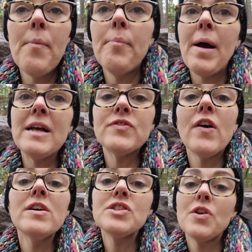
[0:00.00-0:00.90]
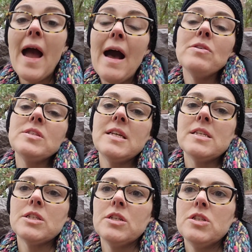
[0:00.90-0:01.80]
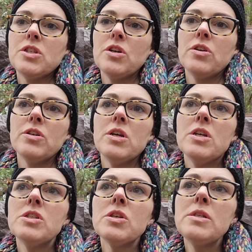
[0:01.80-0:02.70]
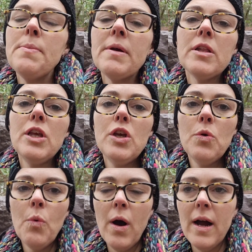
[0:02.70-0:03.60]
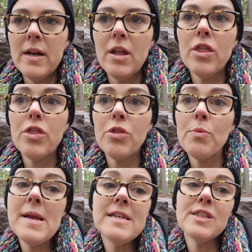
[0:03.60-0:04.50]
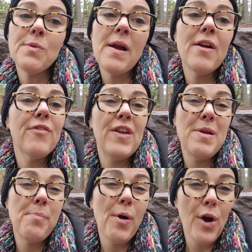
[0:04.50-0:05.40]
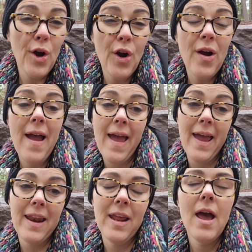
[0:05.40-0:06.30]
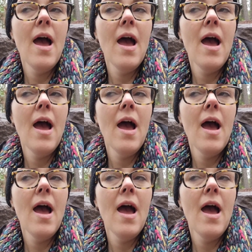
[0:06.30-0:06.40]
But as far as their housing is concerned, so typically you want 3 square feet per hen.